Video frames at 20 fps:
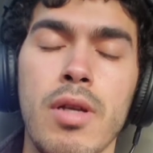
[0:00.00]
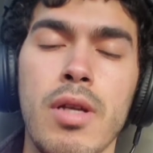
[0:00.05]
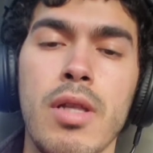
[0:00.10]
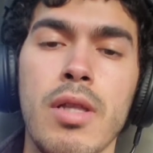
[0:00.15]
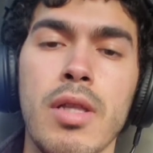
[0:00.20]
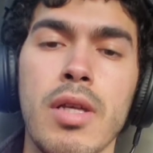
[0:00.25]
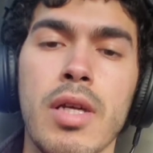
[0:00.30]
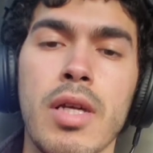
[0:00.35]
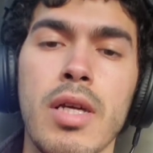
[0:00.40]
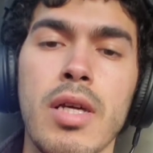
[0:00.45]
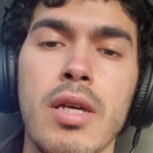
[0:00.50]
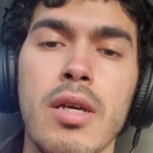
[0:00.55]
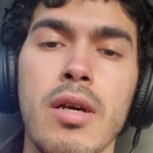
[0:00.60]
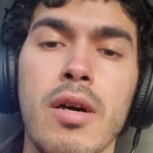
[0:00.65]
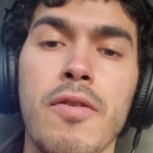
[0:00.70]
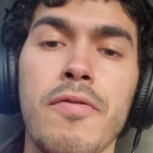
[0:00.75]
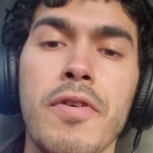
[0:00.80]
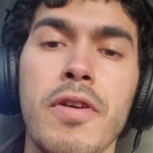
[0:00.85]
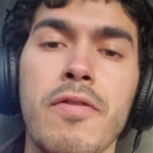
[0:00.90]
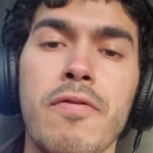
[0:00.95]
in the key
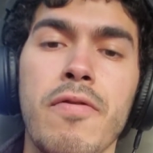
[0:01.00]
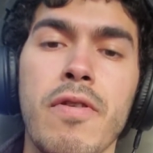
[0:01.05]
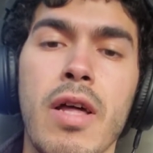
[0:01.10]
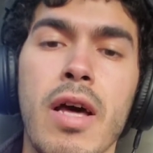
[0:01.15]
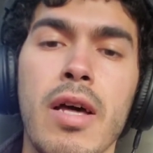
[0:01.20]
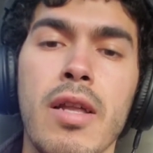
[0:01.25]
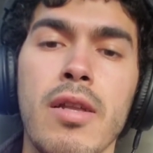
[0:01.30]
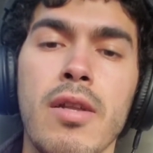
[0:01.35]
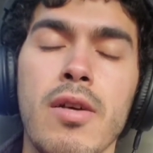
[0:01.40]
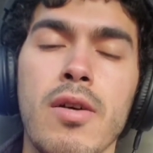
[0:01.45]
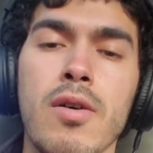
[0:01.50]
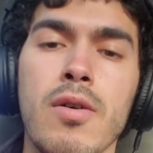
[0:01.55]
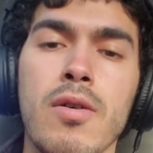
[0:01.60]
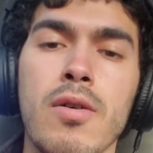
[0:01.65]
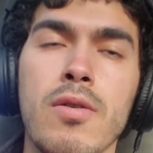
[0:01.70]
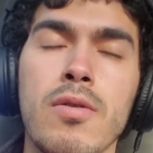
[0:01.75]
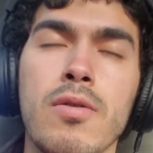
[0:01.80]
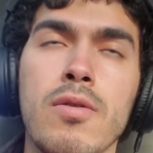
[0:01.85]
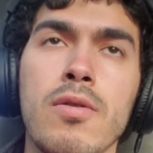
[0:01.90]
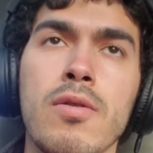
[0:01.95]
of E flat,
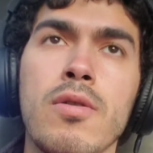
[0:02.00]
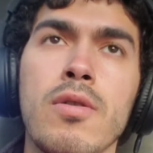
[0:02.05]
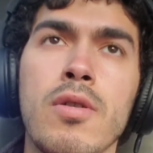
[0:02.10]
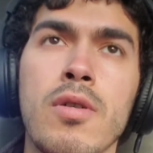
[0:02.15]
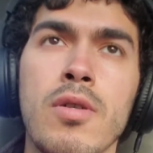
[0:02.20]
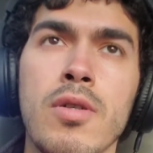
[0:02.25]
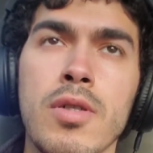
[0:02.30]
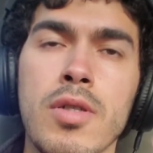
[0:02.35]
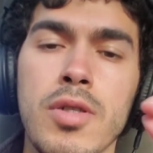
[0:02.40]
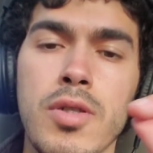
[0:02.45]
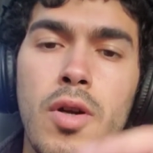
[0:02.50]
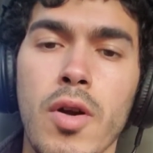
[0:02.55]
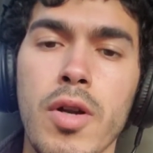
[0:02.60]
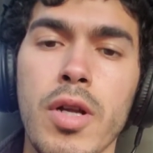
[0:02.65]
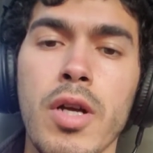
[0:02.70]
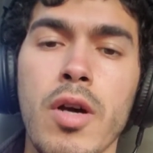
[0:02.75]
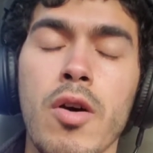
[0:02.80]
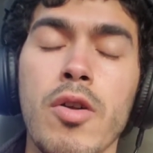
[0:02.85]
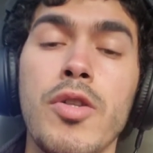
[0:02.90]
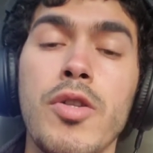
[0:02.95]

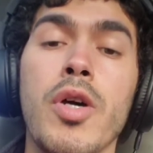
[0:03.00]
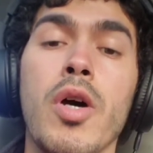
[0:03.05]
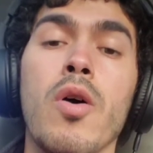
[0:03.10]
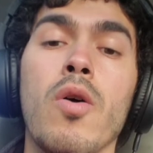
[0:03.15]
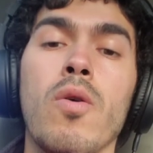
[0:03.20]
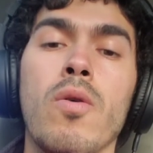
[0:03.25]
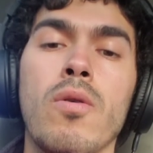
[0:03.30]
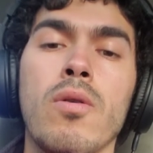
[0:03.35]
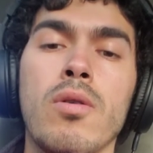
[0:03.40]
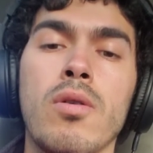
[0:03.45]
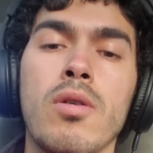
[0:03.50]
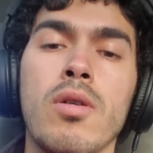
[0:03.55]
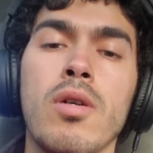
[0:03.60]
starting on do.